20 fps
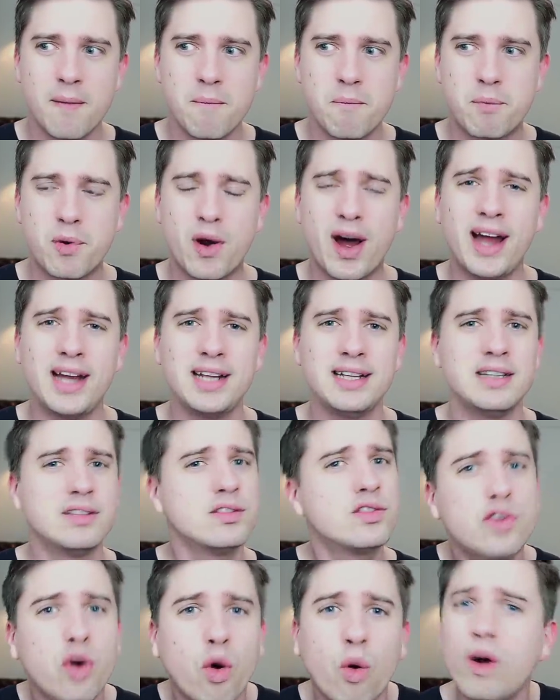Brian
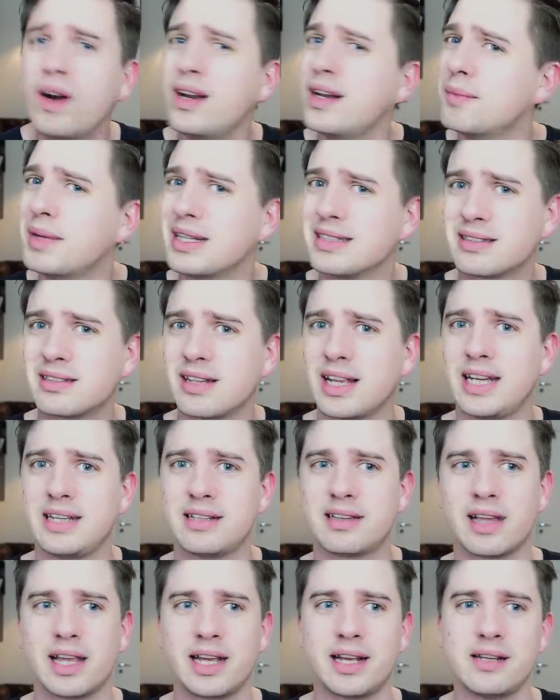in tournaments
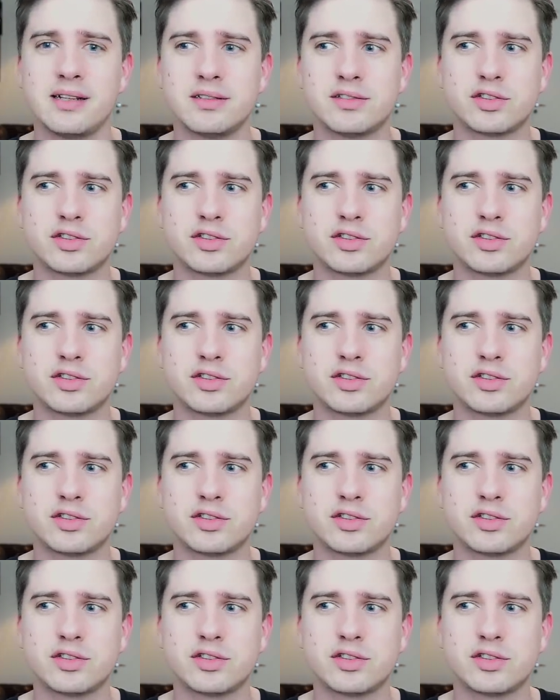lately,